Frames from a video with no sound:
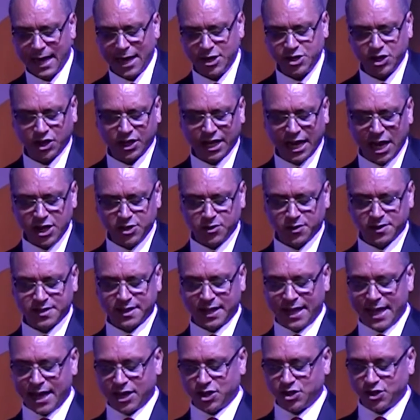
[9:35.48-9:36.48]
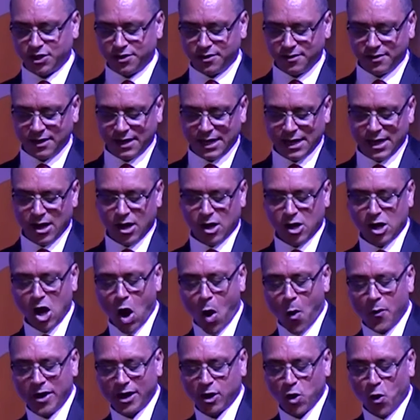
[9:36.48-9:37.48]
Educational selection,
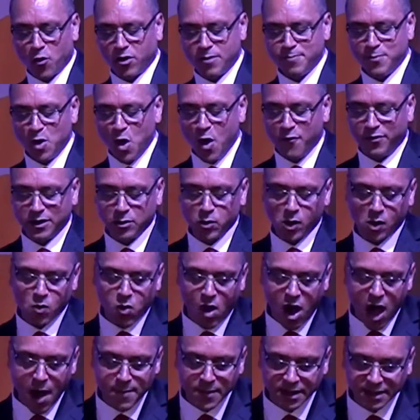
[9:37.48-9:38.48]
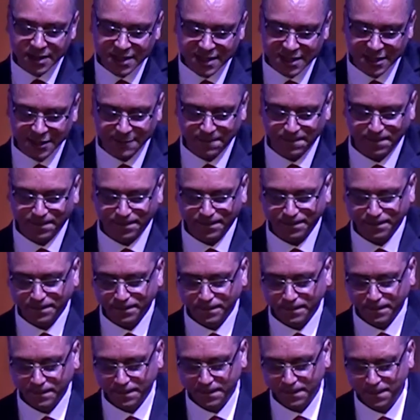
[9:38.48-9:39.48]
lowering or removing requirements.
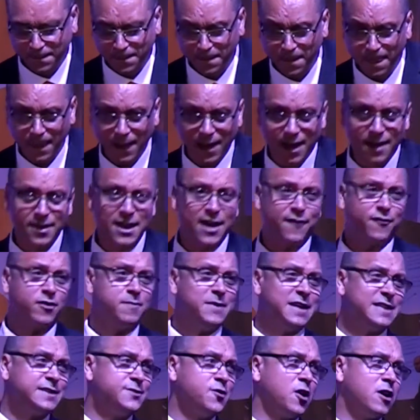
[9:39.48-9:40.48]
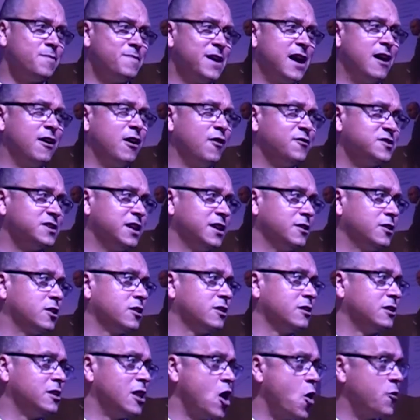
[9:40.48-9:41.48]
And that for me is not about obviously
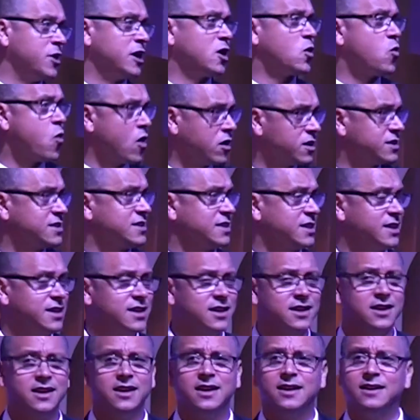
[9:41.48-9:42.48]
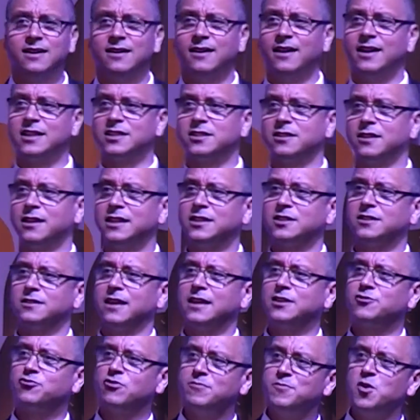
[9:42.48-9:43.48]
lowering quality,
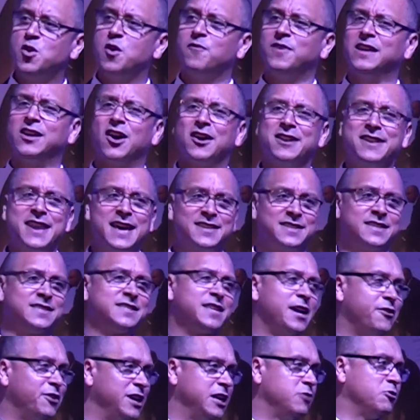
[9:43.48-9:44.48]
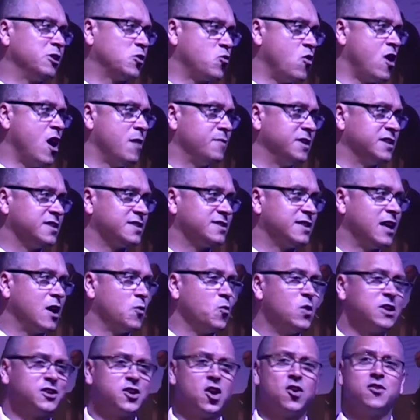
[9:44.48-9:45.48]
it's removing unnecessary requirements
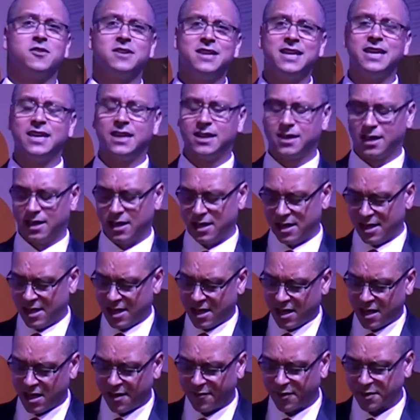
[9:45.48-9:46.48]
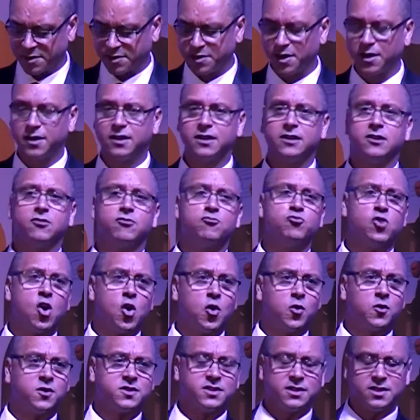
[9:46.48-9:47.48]
that we don't need for certain
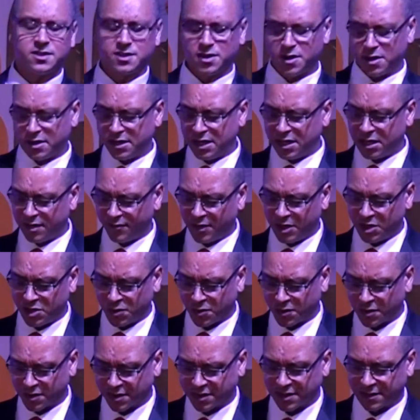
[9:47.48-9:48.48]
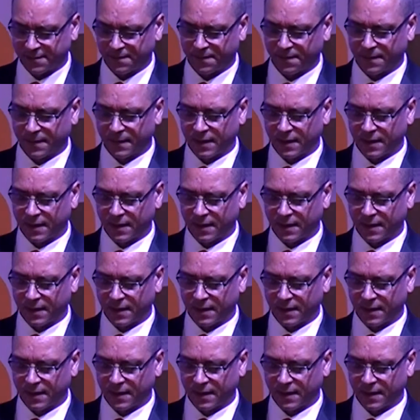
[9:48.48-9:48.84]
roles and certain individuals.